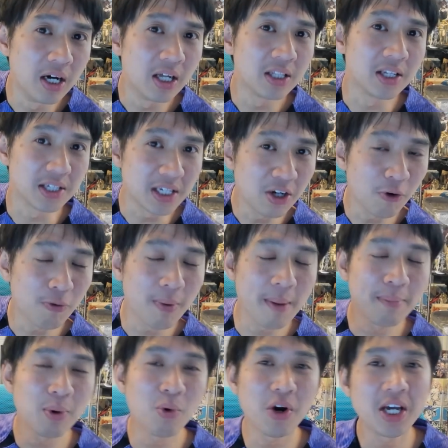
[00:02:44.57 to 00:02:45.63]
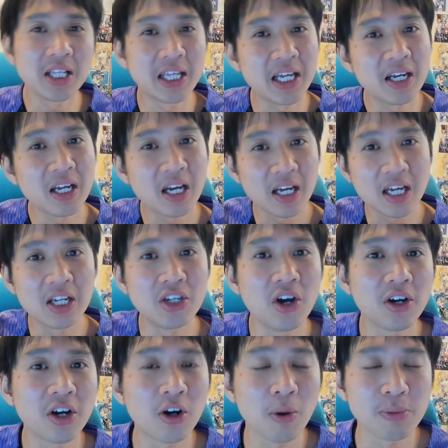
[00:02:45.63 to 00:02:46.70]
Does he not remember what he did in
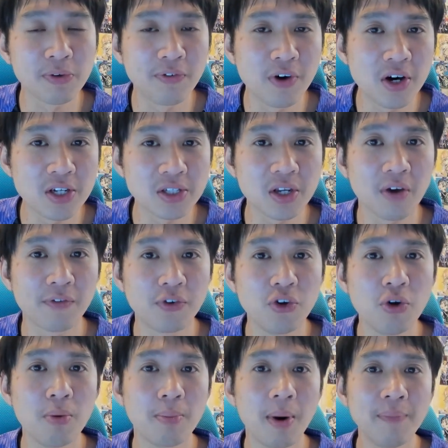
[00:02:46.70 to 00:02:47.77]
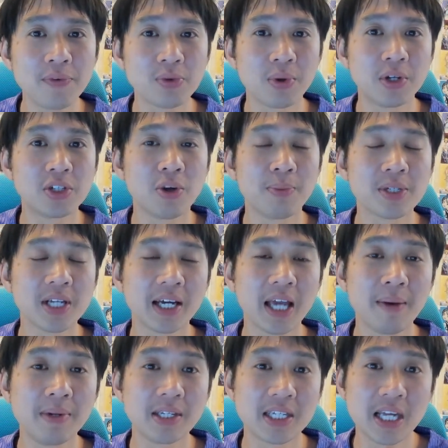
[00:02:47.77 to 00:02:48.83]
Jurgen Klopp's first few months when Szoboszlai
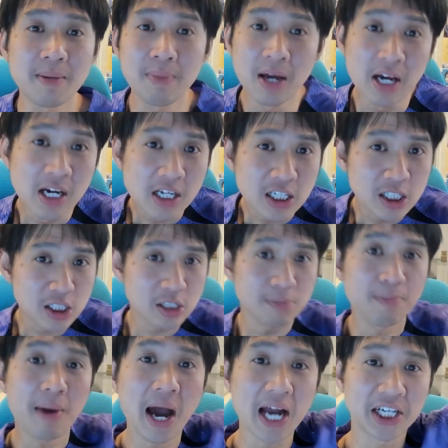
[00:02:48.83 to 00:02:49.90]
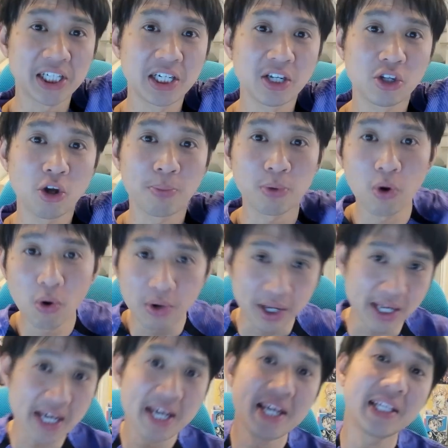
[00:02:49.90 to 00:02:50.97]
came into the team? Smashed into top corner,
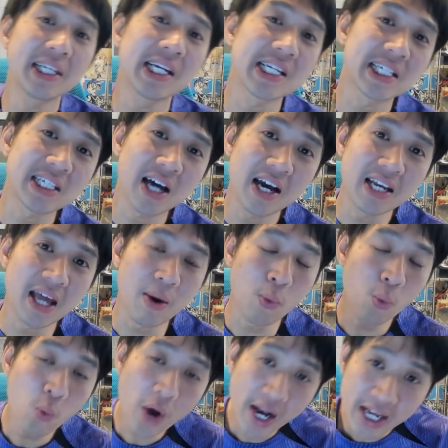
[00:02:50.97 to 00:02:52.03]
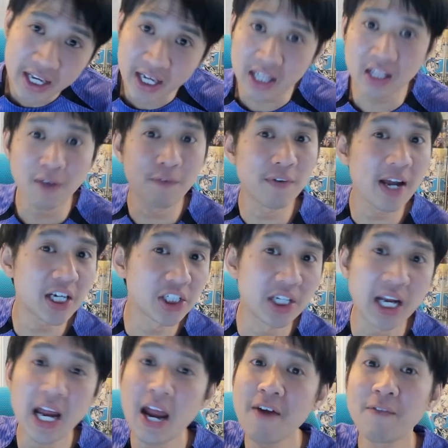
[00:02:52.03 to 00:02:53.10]
into the side net, welling it, deflection
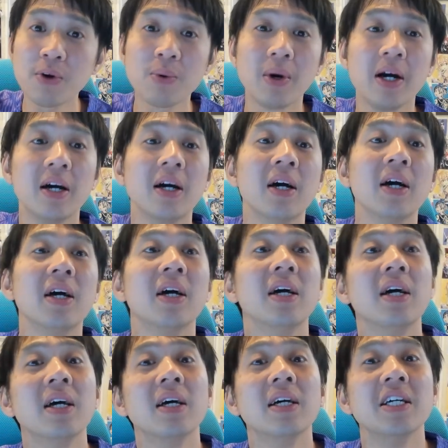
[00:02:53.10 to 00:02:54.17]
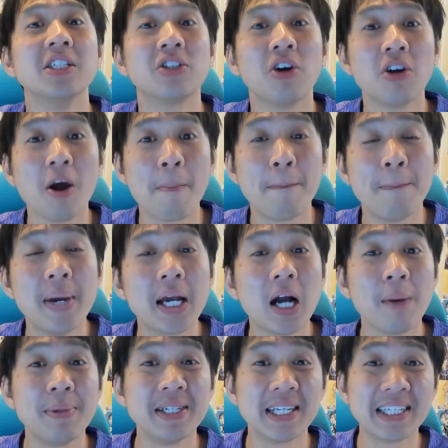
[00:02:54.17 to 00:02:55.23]
everywhere. He's got to pick
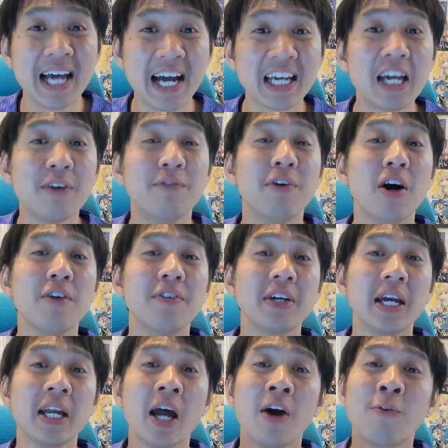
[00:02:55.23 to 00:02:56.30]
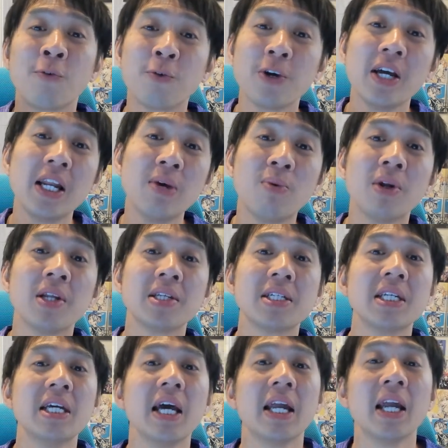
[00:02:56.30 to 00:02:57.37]
up his attacking verve again. I really want to
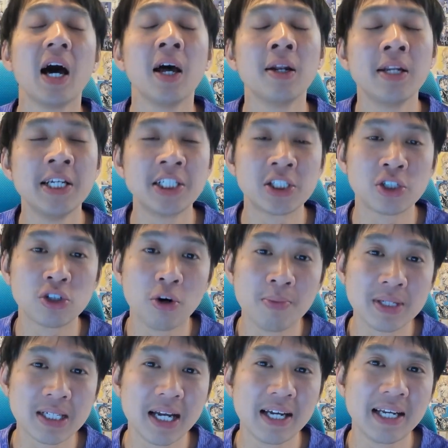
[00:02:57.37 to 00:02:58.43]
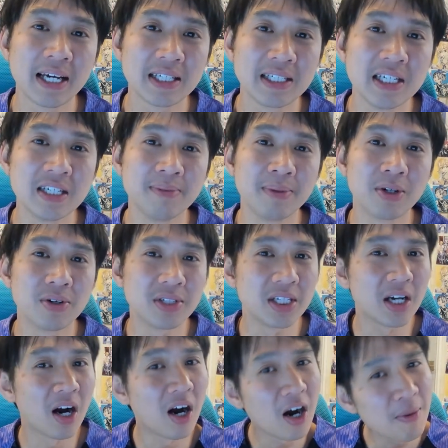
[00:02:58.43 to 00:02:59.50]
see an unleashed Szoboszlai next season, because he
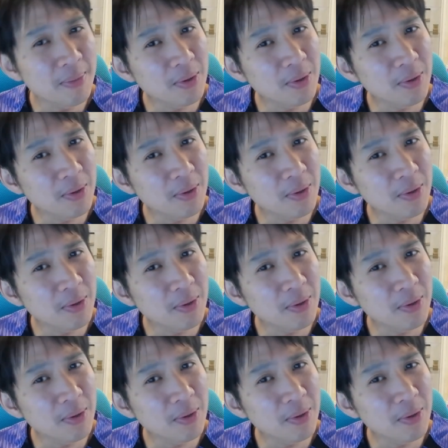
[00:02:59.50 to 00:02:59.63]
can't be